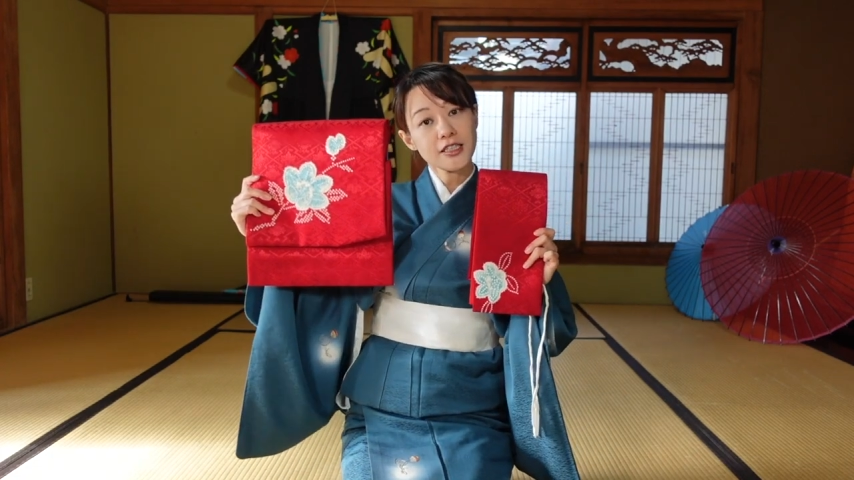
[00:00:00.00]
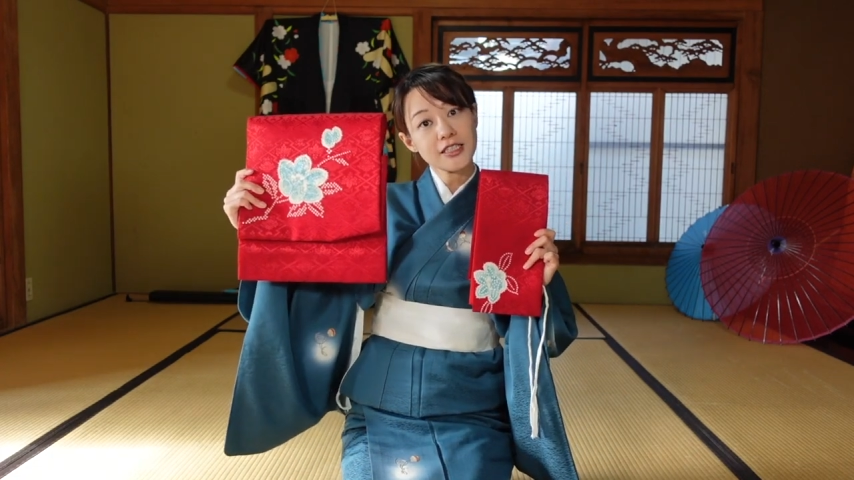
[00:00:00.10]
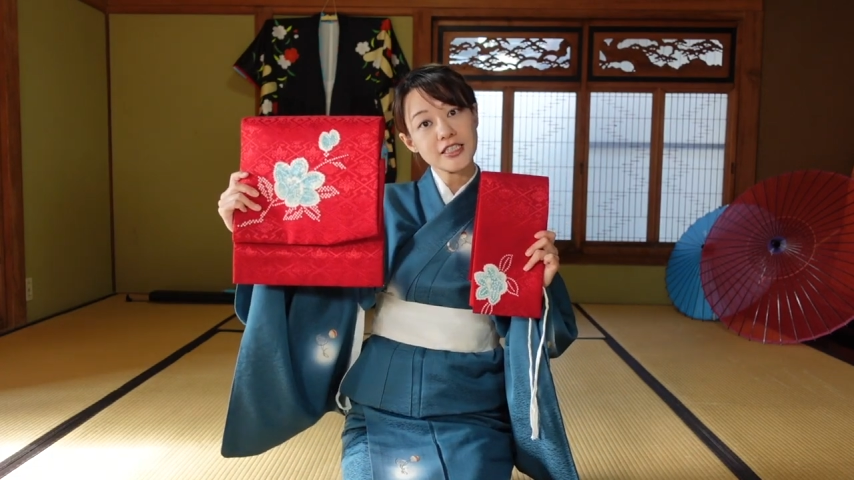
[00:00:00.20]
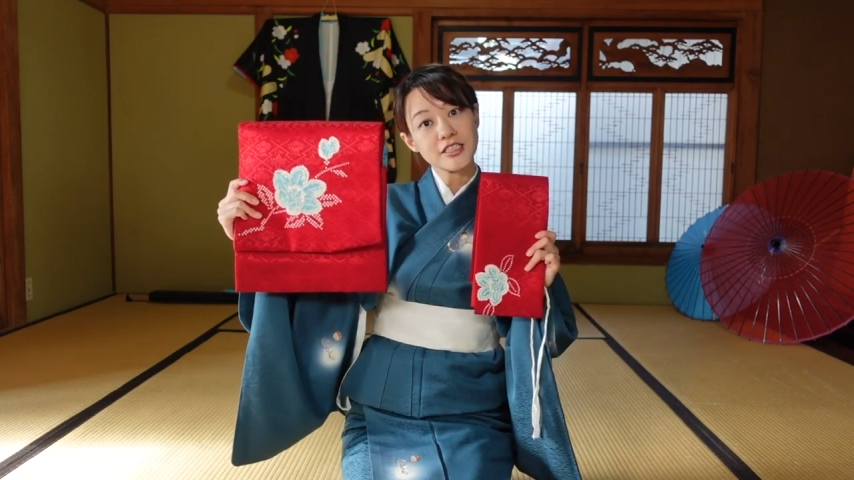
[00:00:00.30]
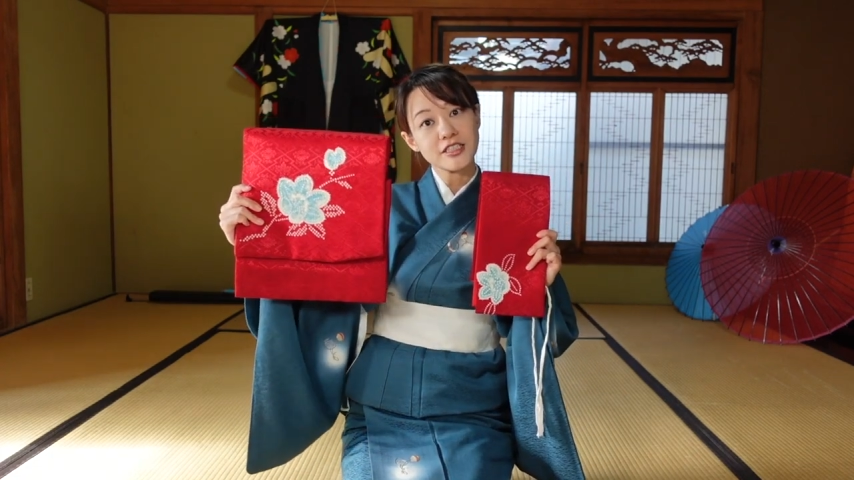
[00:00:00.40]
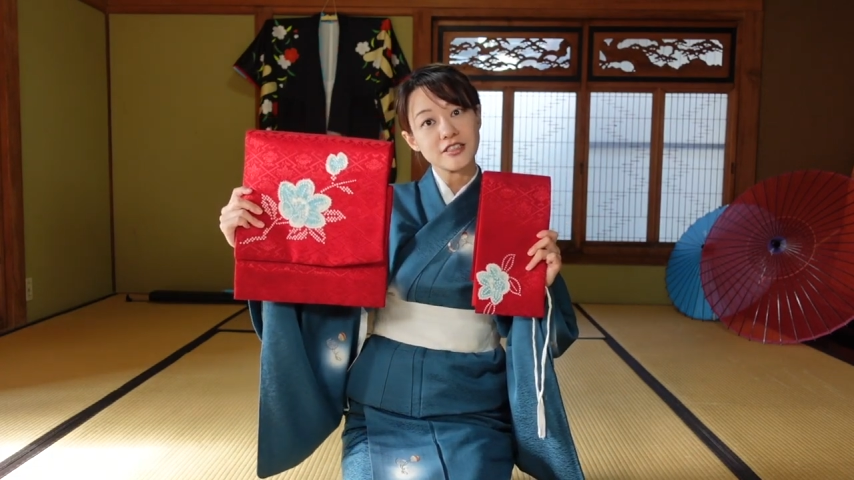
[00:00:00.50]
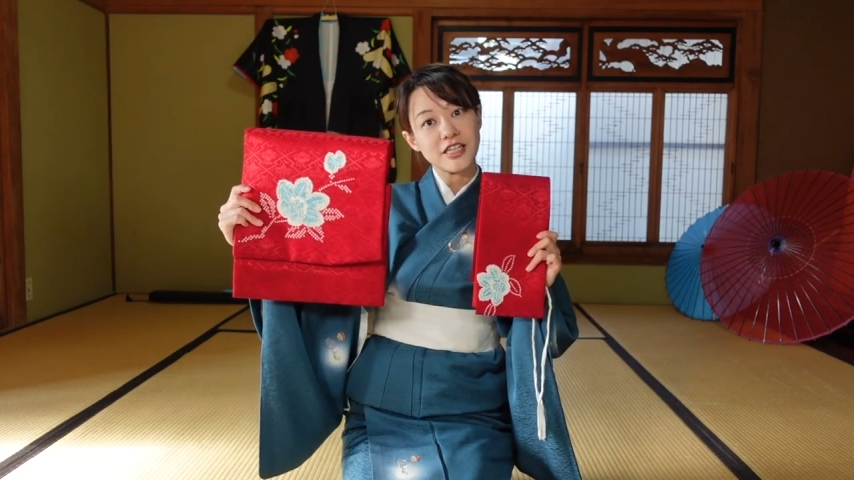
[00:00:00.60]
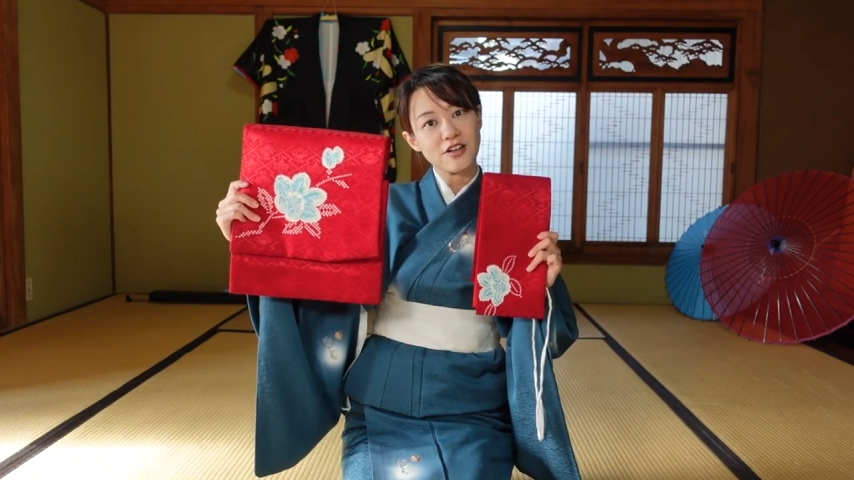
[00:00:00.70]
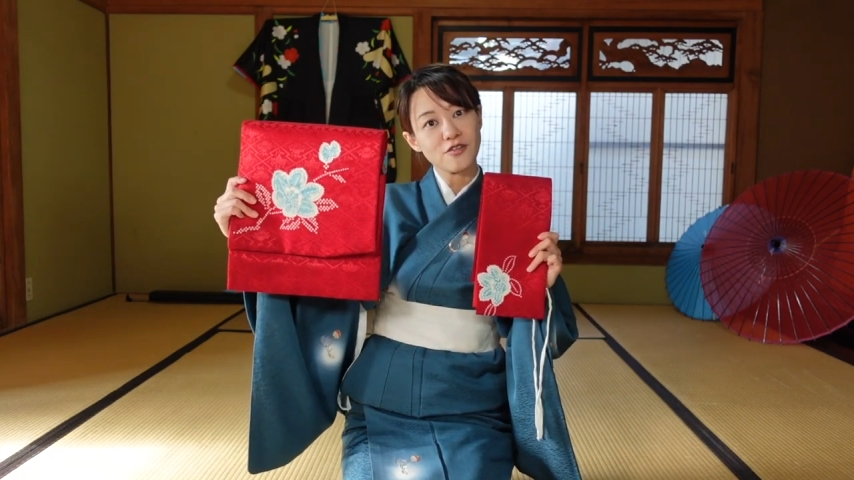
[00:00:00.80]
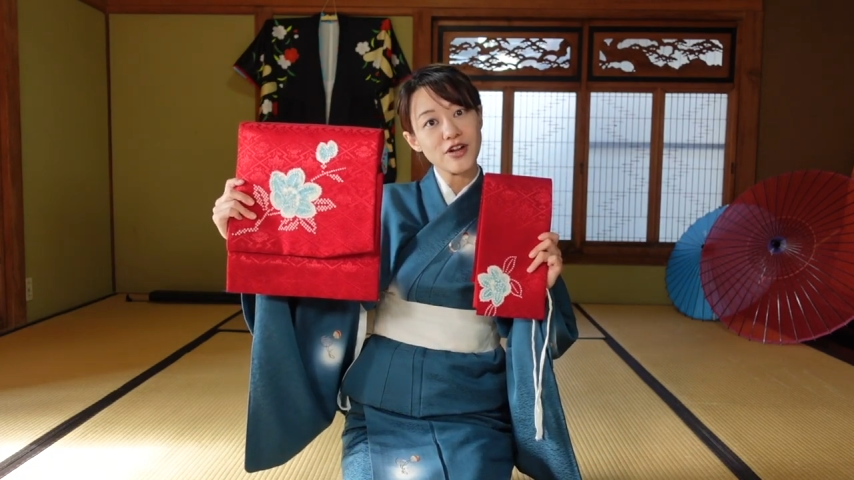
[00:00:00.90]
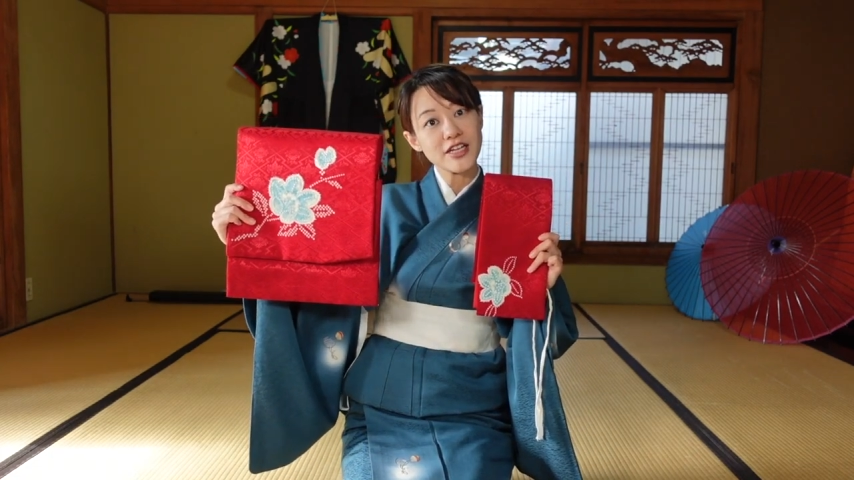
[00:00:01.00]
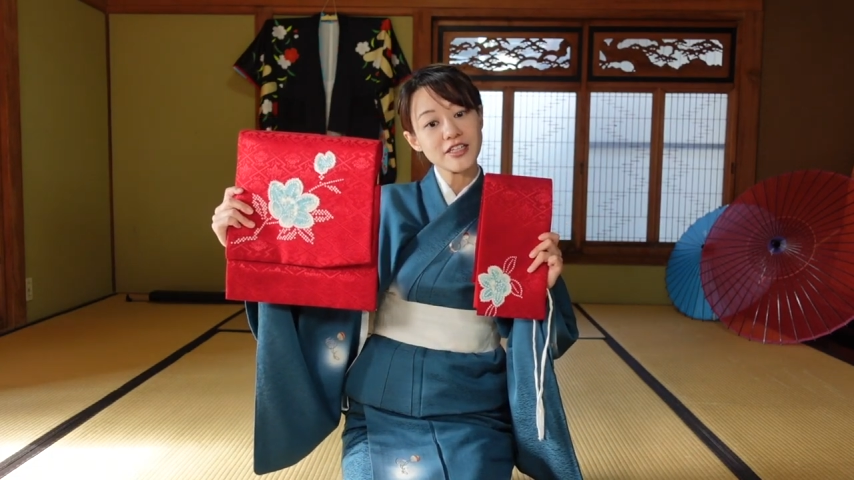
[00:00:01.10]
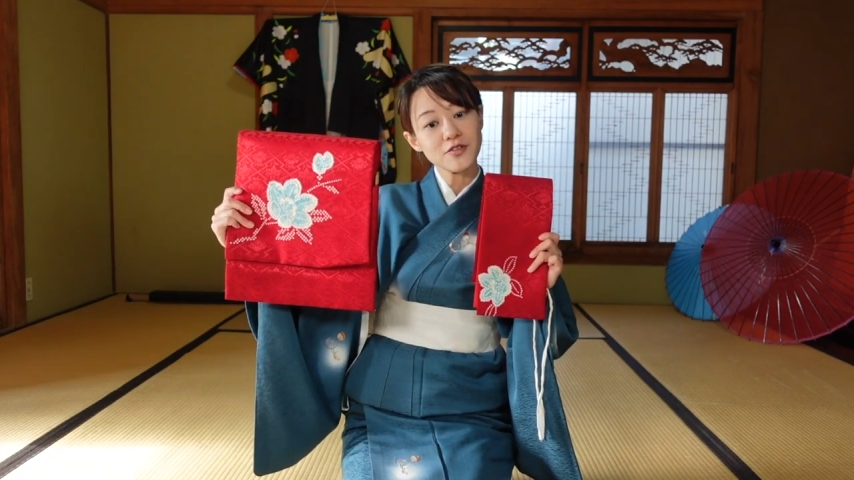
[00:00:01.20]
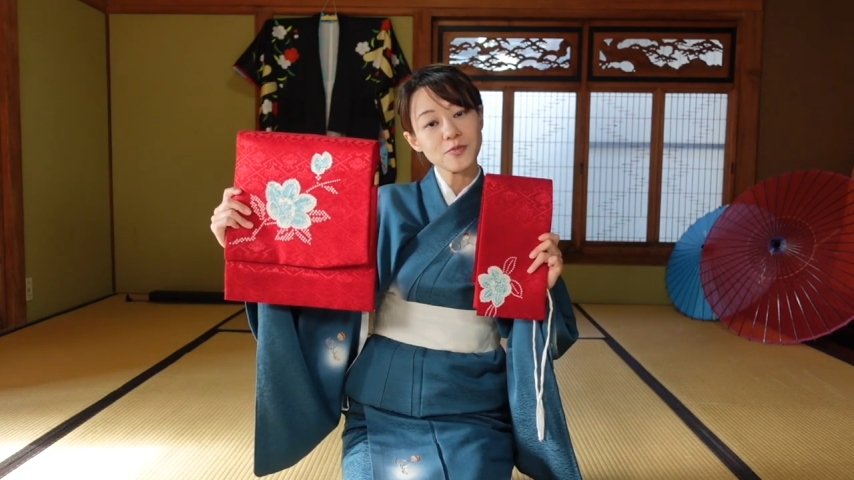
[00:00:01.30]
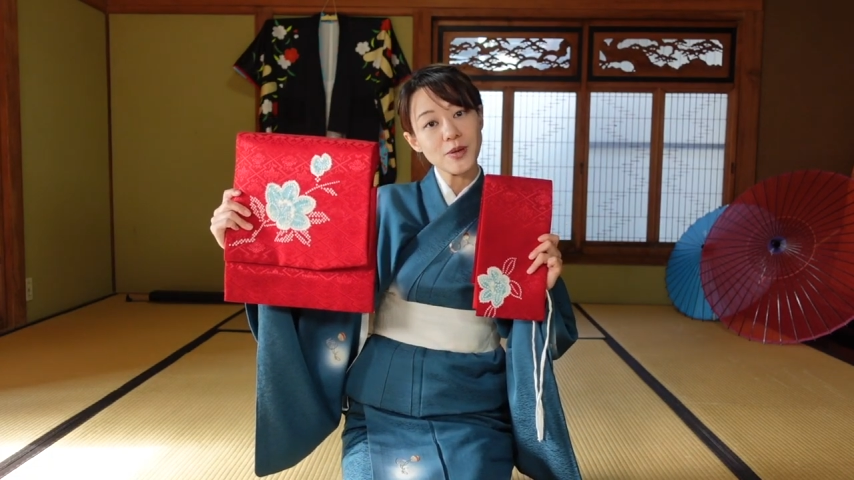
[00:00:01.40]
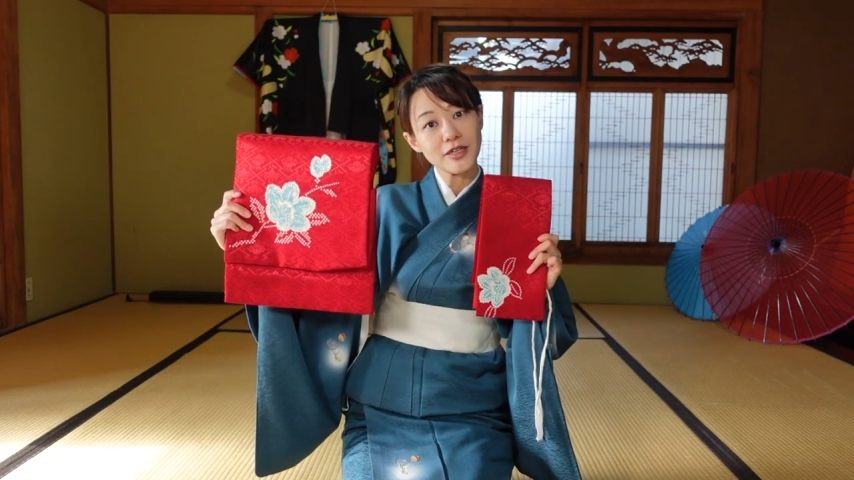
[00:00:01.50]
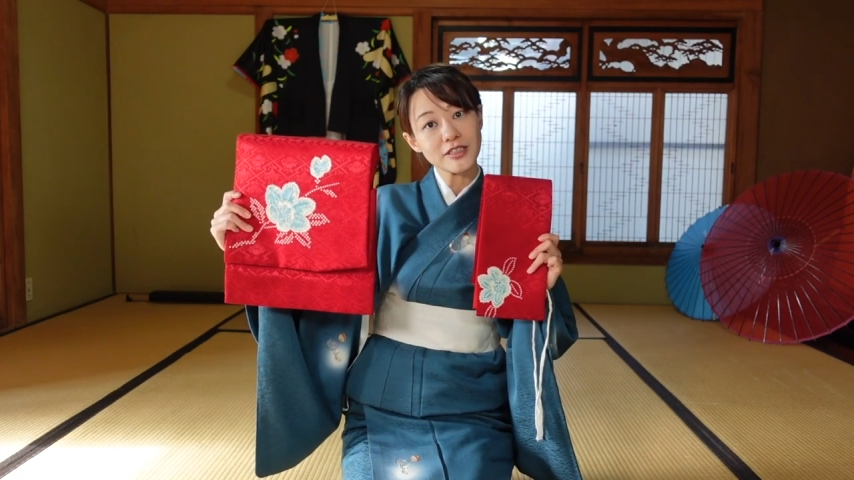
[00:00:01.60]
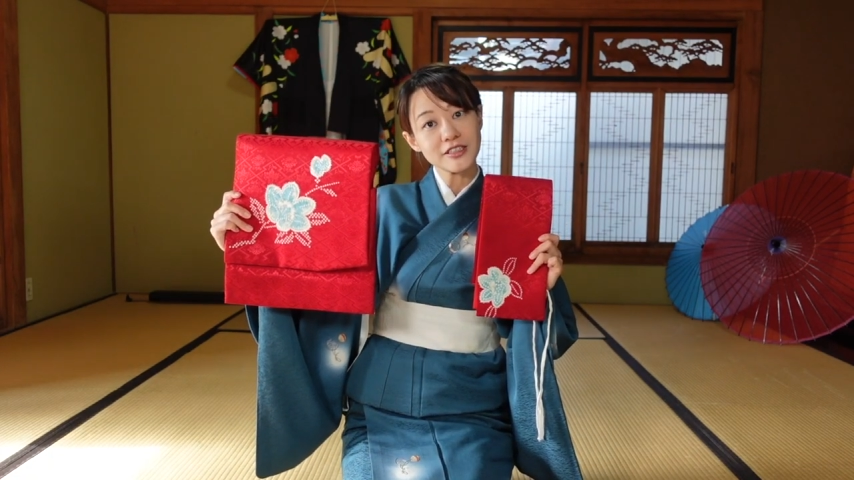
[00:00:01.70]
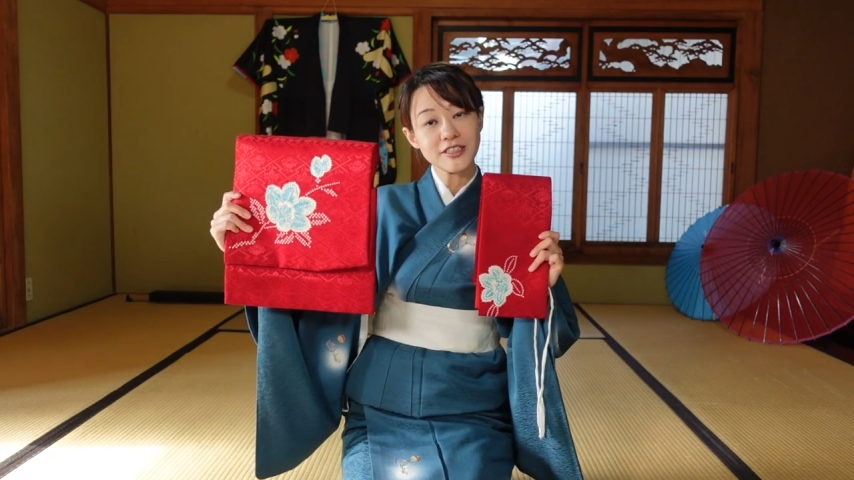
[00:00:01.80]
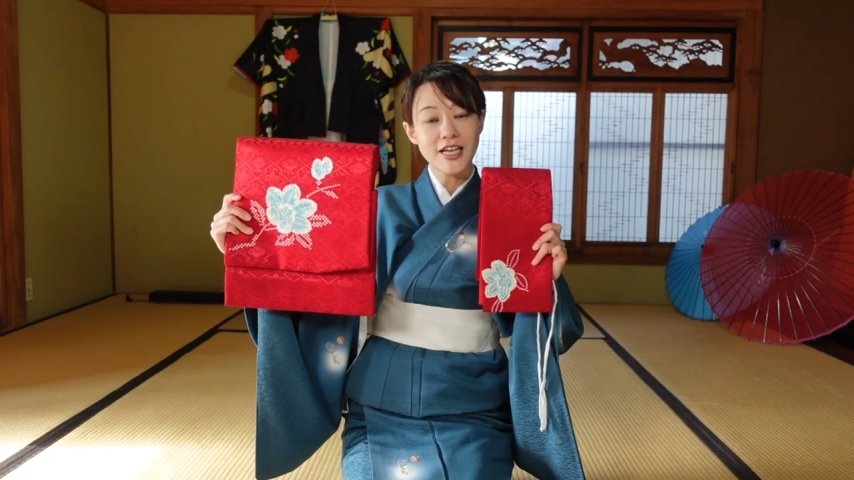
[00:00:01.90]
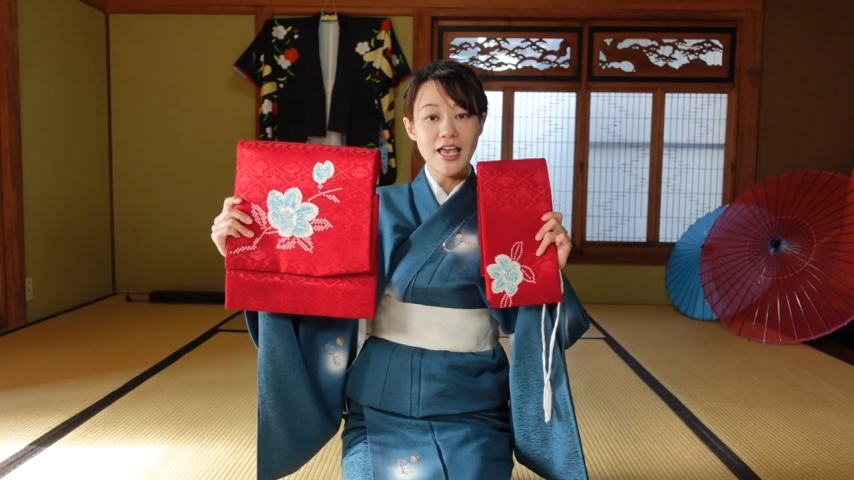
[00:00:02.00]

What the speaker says: This is decorative part